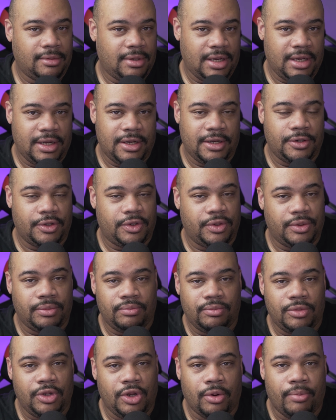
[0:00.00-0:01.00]
is
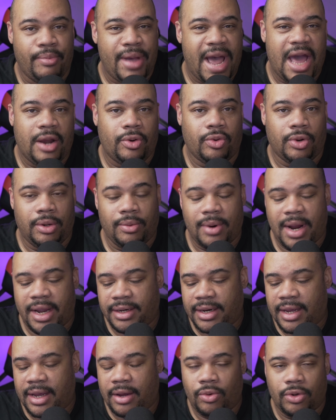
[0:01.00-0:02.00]
your battery right
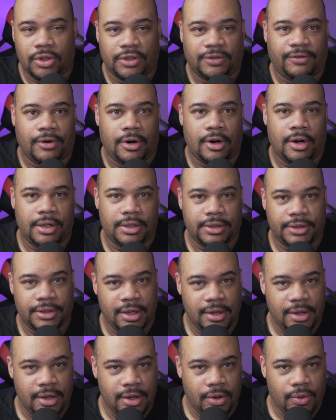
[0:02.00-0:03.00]
now, or as far as
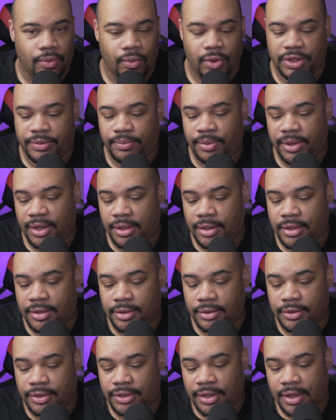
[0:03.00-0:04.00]
what's being
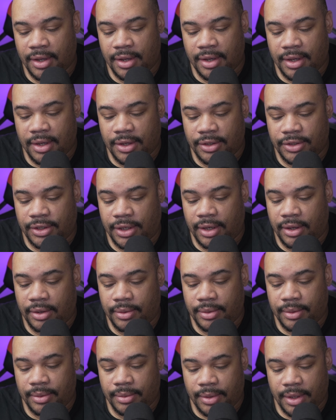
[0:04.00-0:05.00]
used.
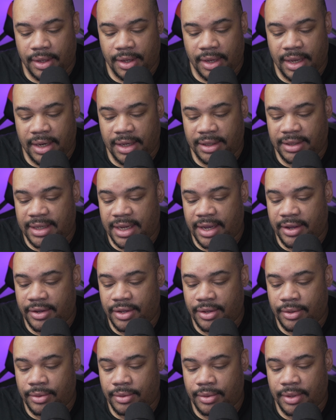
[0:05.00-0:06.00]
So it'll tell
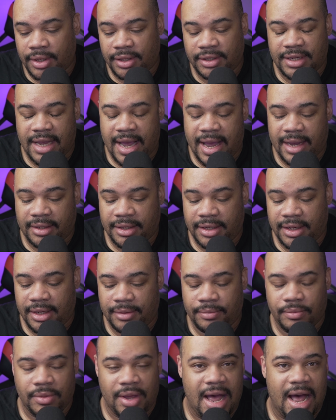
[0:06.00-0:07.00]
you
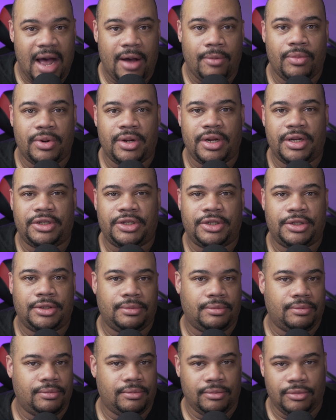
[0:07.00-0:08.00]
exactly how much
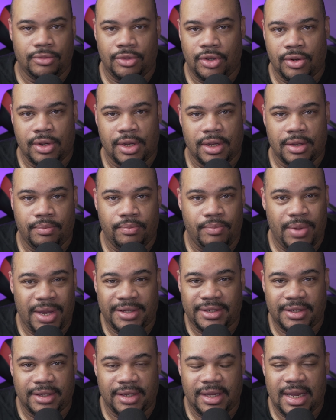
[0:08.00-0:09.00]
you could
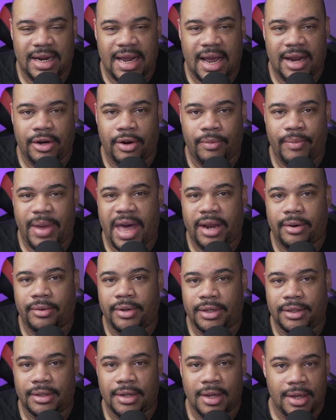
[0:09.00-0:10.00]
basically get out of your
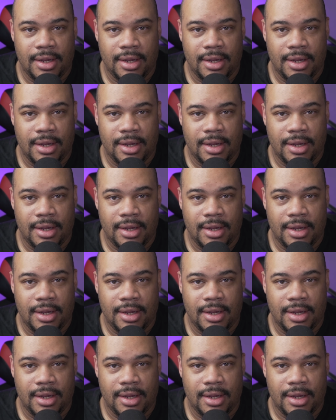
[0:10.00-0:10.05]
battery